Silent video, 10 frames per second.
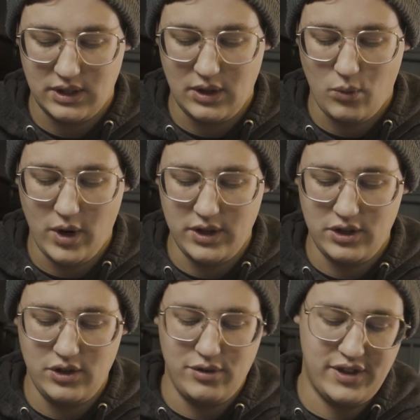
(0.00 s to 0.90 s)
what do
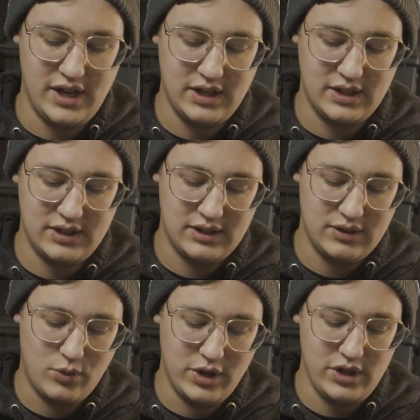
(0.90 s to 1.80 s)
you think,
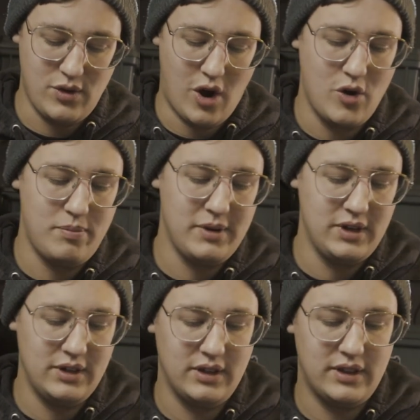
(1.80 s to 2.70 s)
what are you
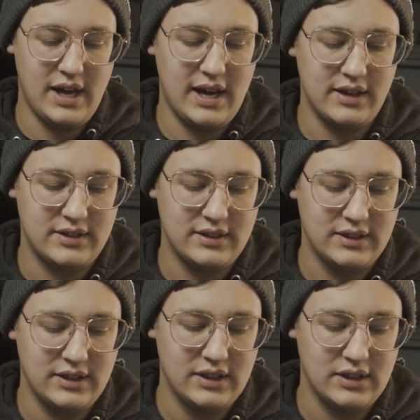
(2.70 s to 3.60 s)
hoping that,
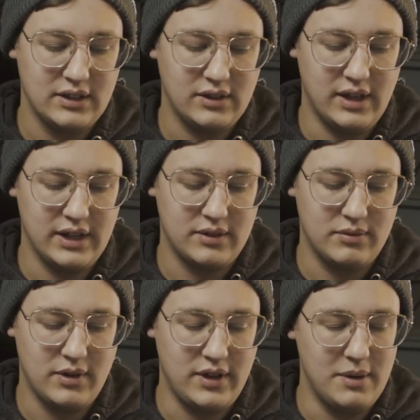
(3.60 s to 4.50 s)
like,
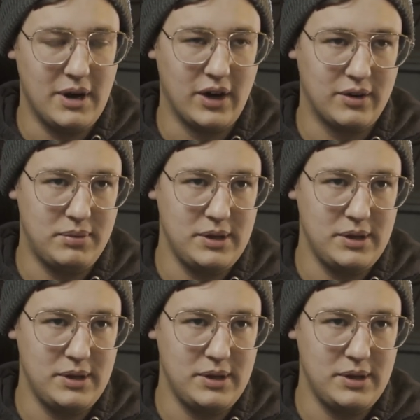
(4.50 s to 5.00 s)
the American